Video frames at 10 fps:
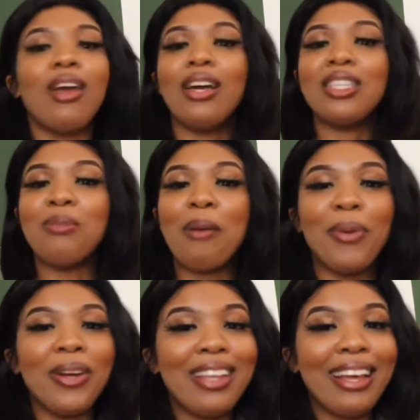It's my
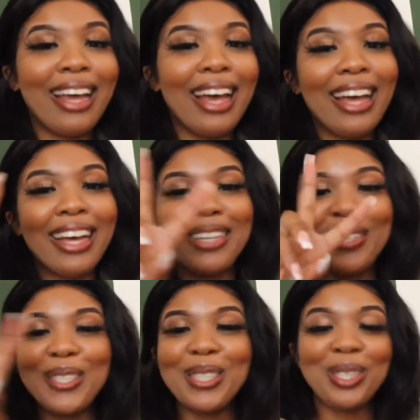birthday,
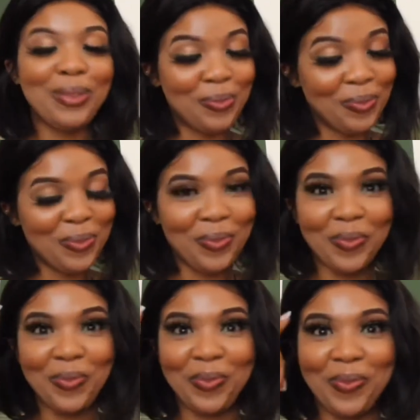guys.
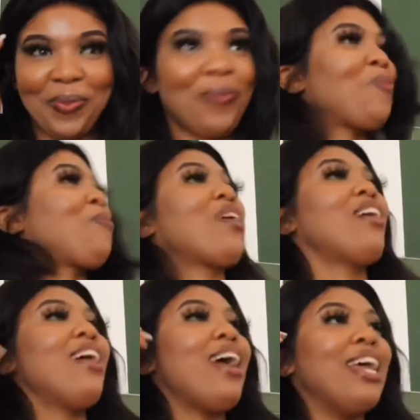
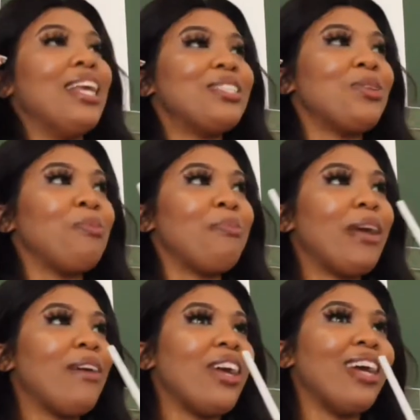And it's on
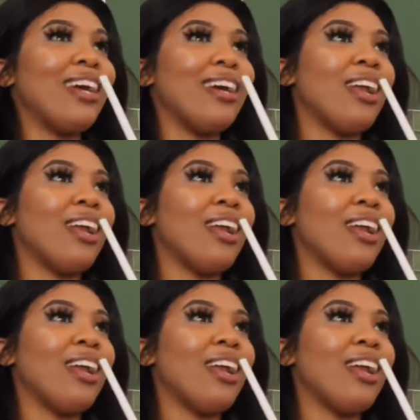the period.